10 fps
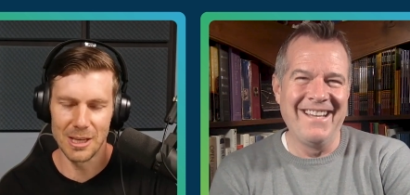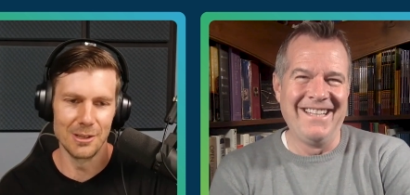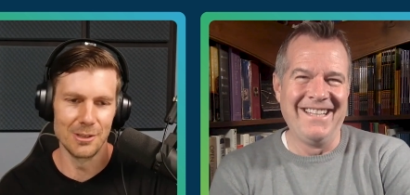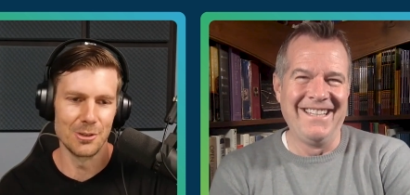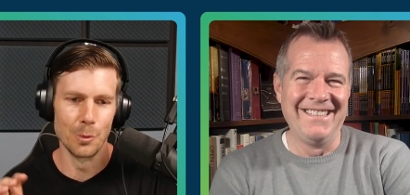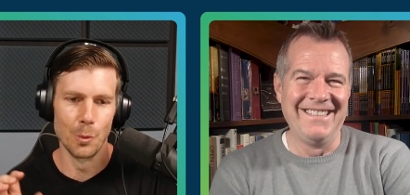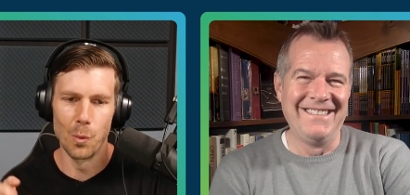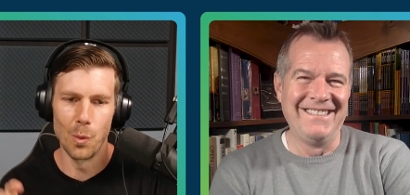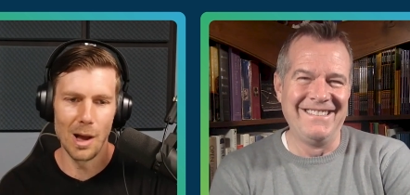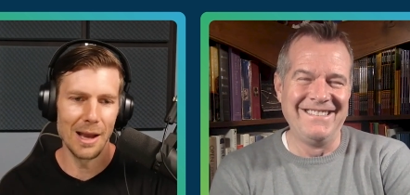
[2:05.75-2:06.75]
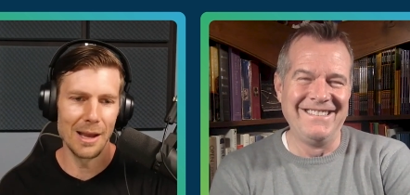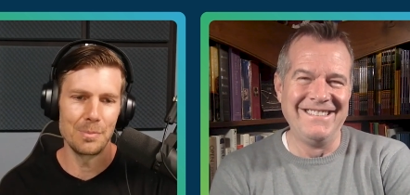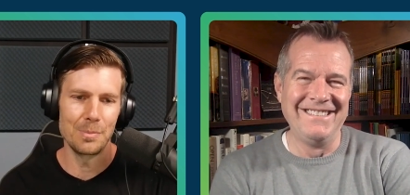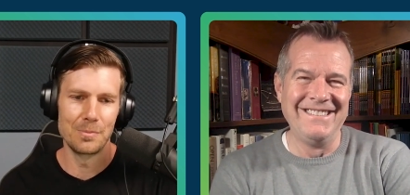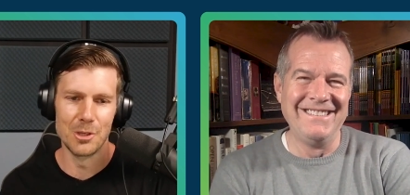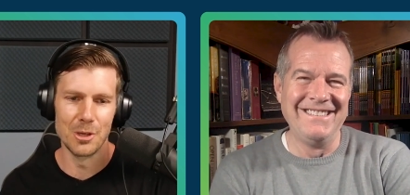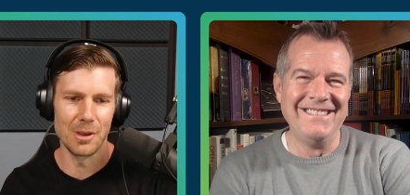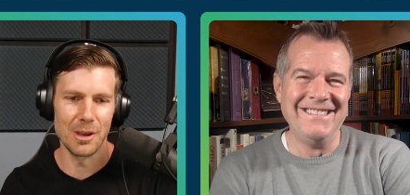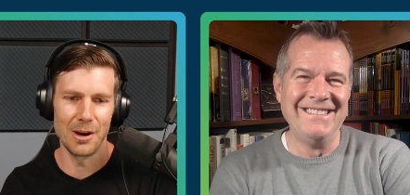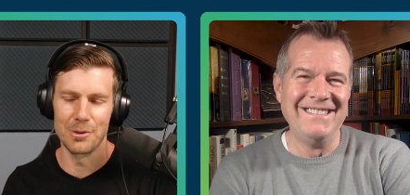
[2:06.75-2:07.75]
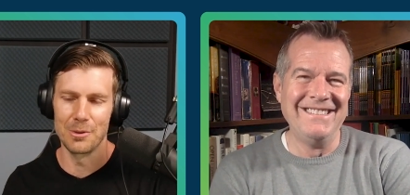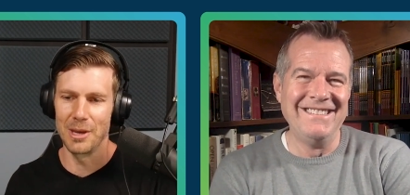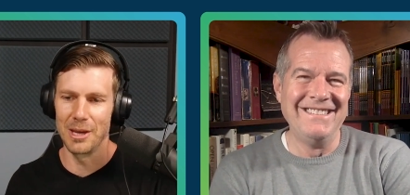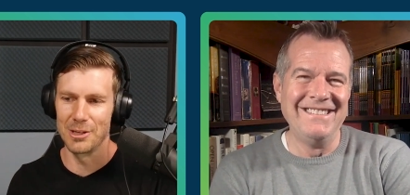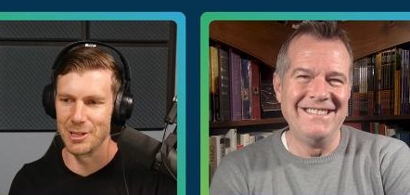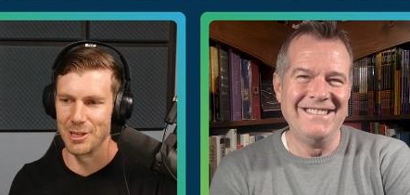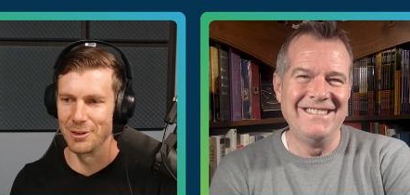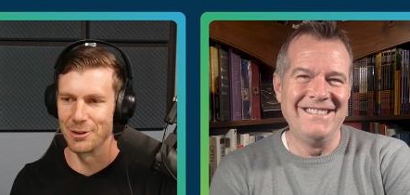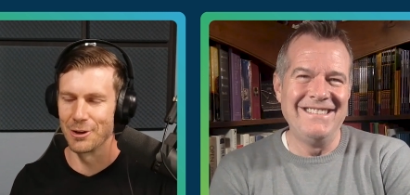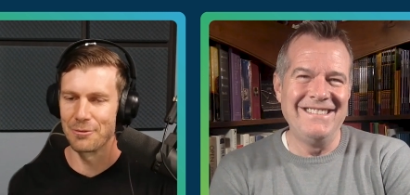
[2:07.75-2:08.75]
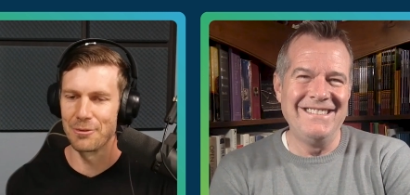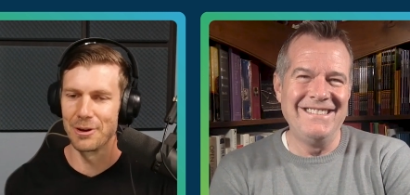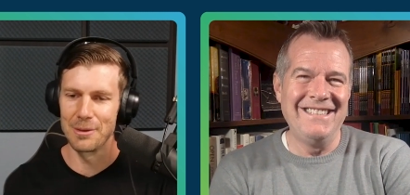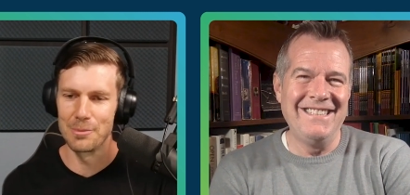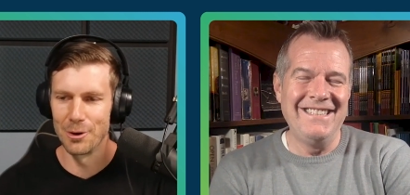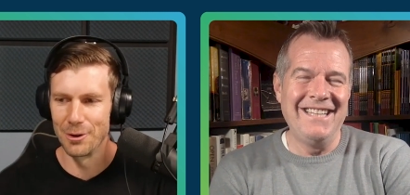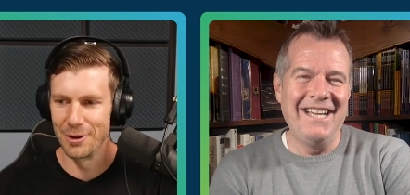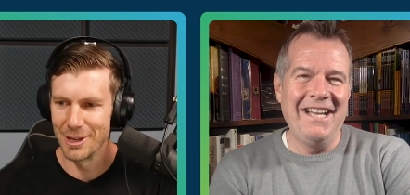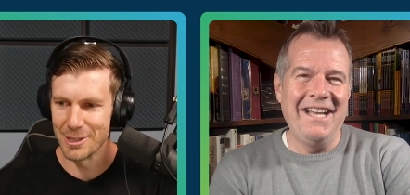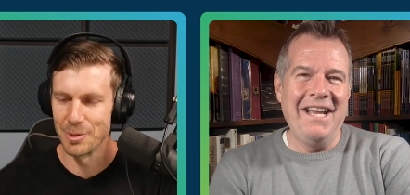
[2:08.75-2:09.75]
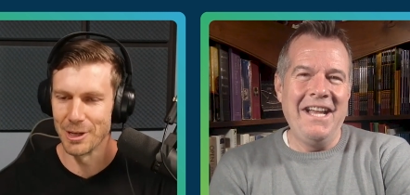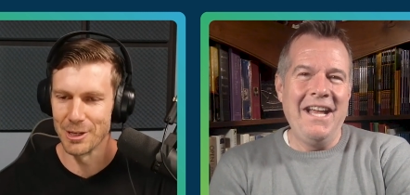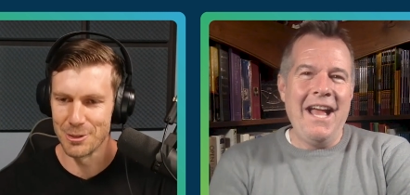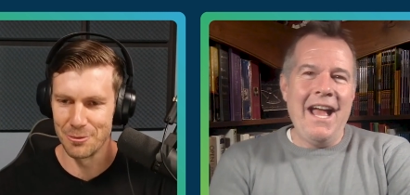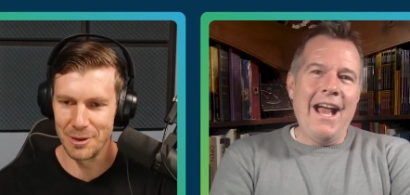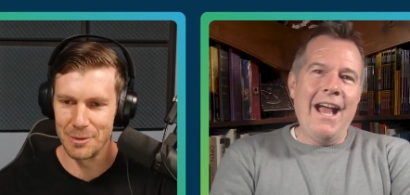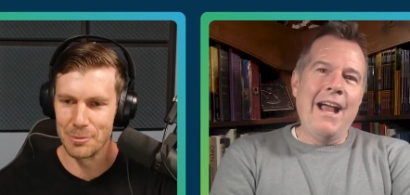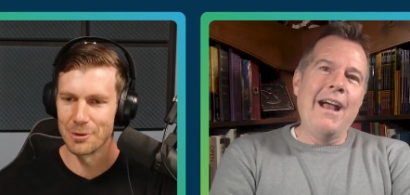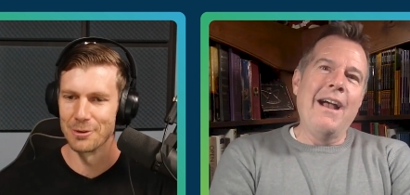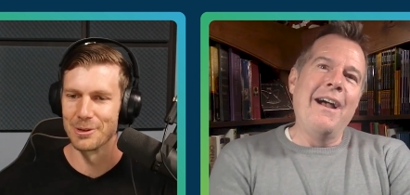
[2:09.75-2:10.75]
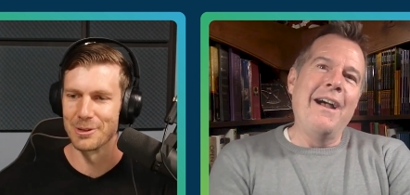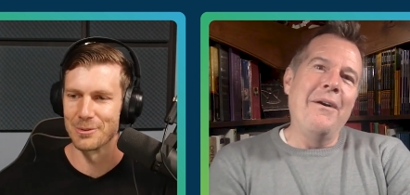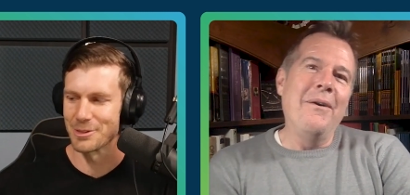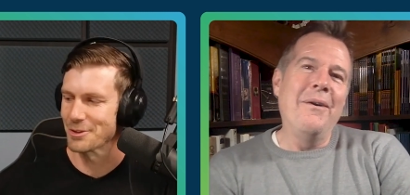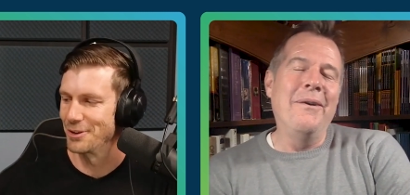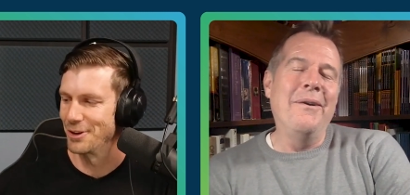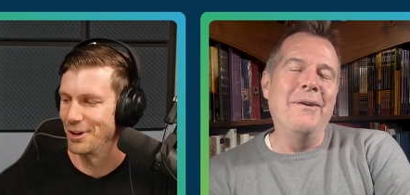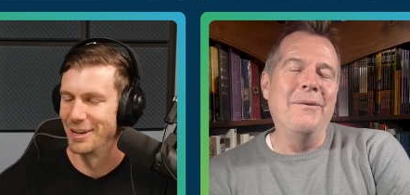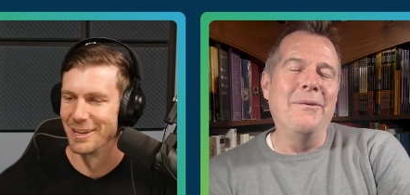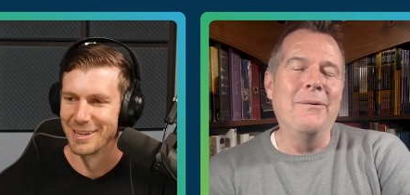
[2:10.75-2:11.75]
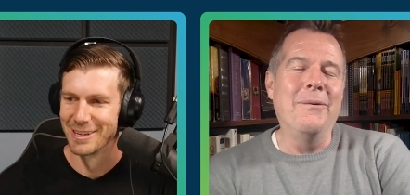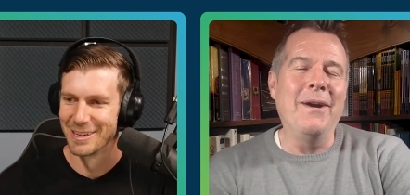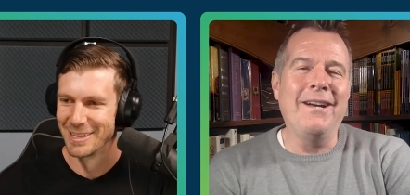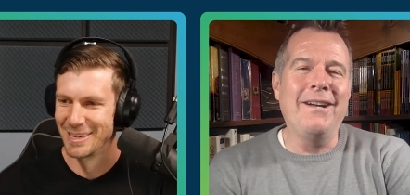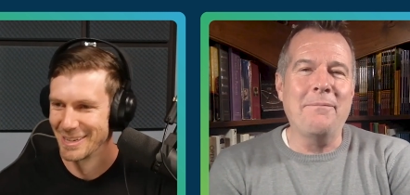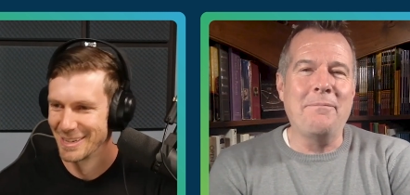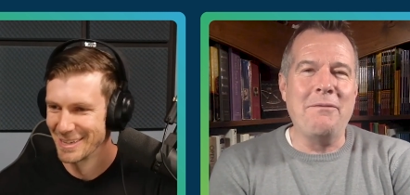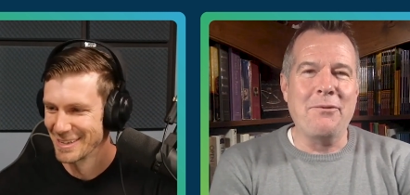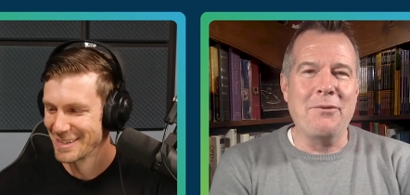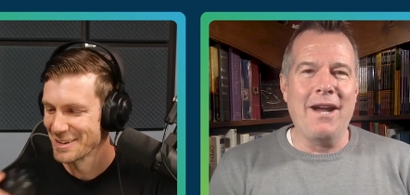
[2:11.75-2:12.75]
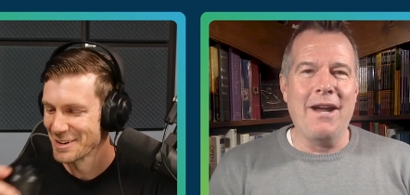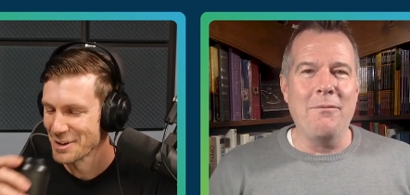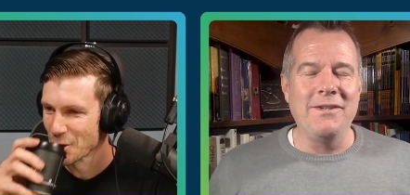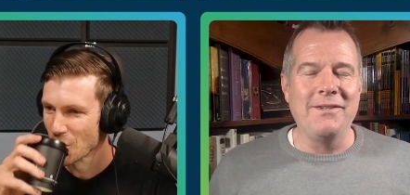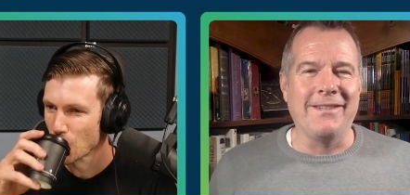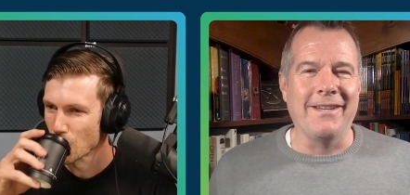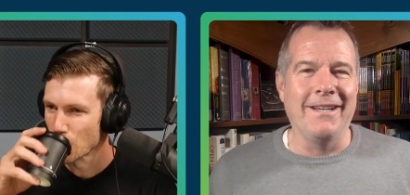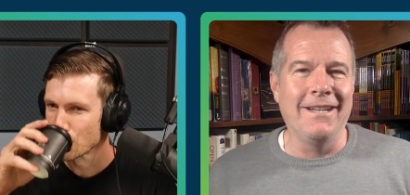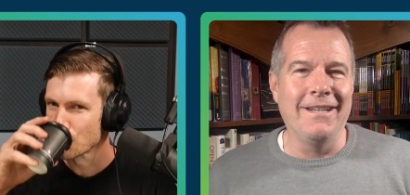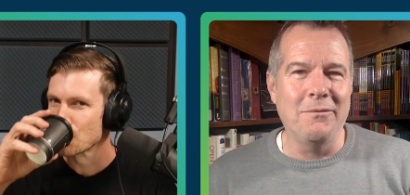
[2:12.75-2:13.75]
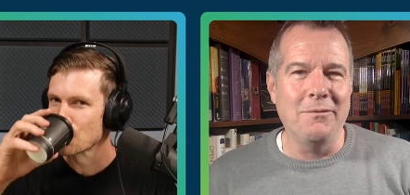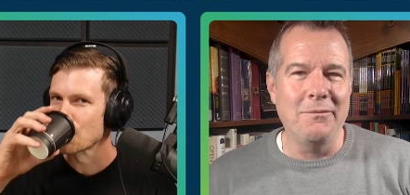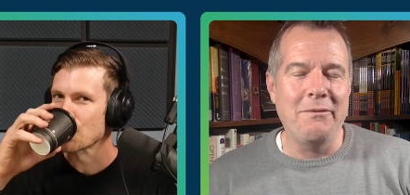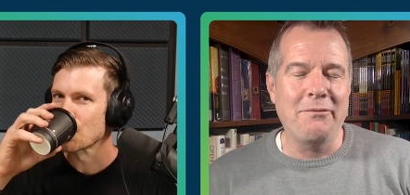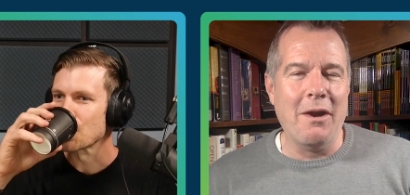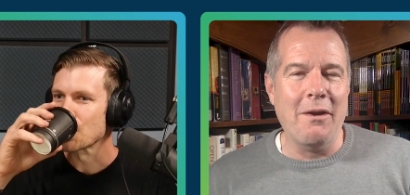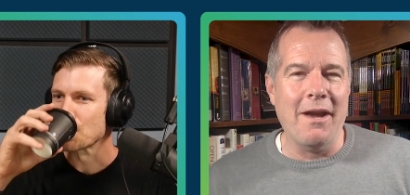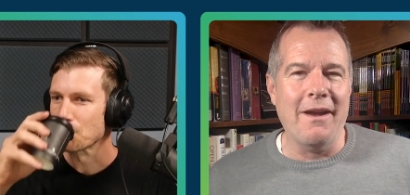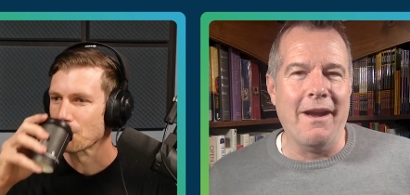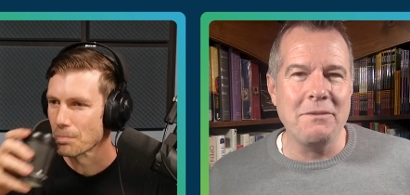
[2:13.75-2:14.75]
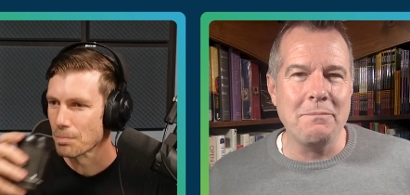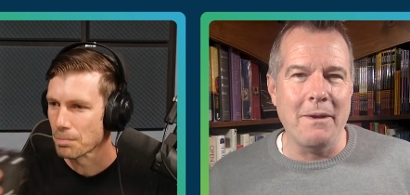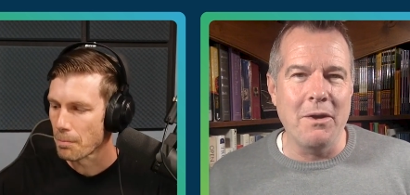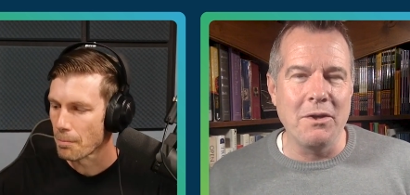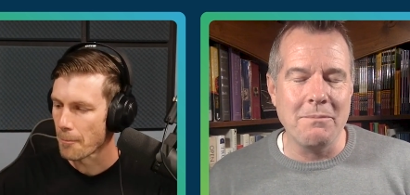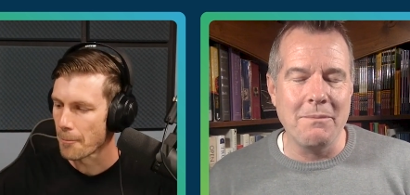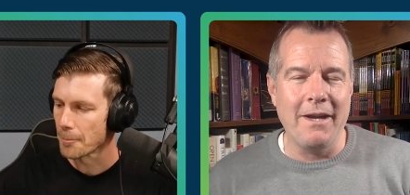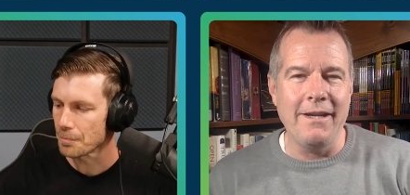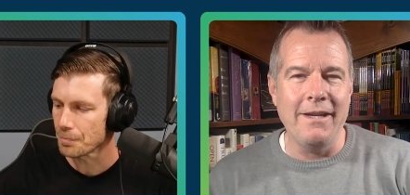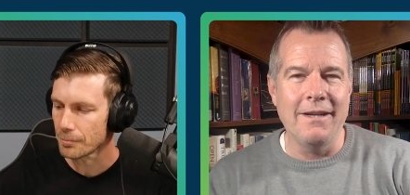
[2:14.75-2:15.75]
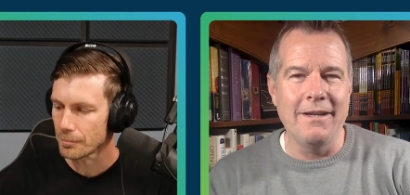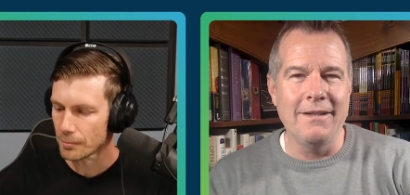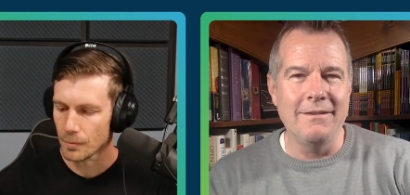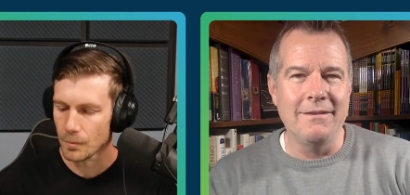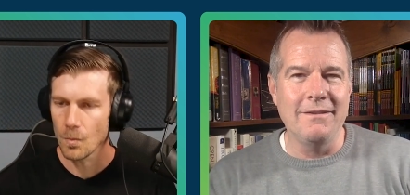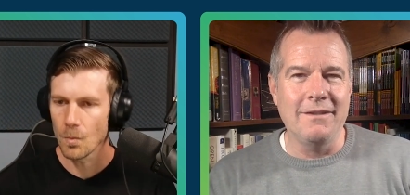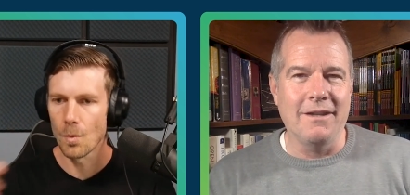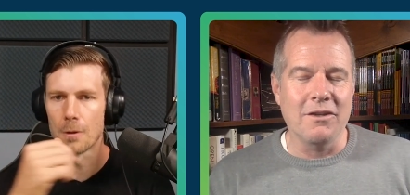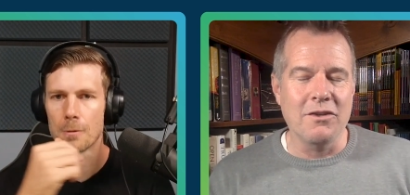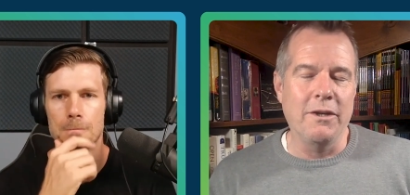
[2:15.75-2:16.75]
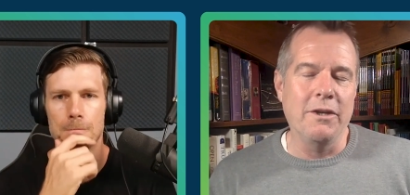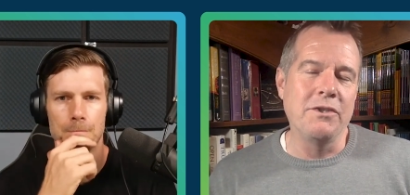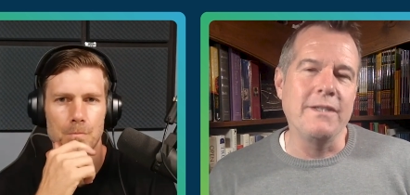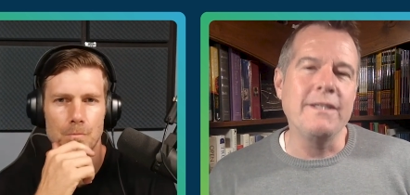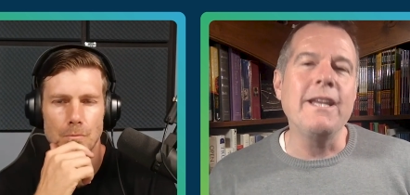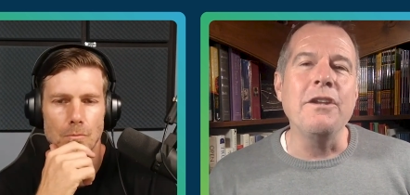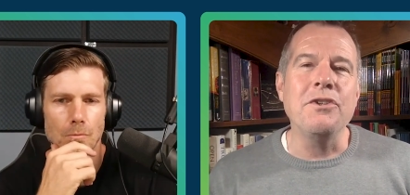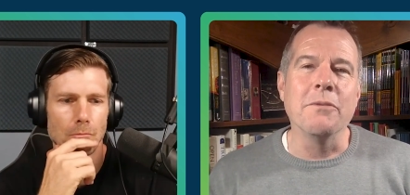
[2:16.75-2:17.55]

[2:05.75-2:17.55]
Speaker 1: to get into. Why Jim Carrey with a PhD? You got a funny bone as big as your femur, or what, what's going on?
Speaker 2: Well, before I was, uh, before I, I've spent most of my uh, uh, career as a teacher.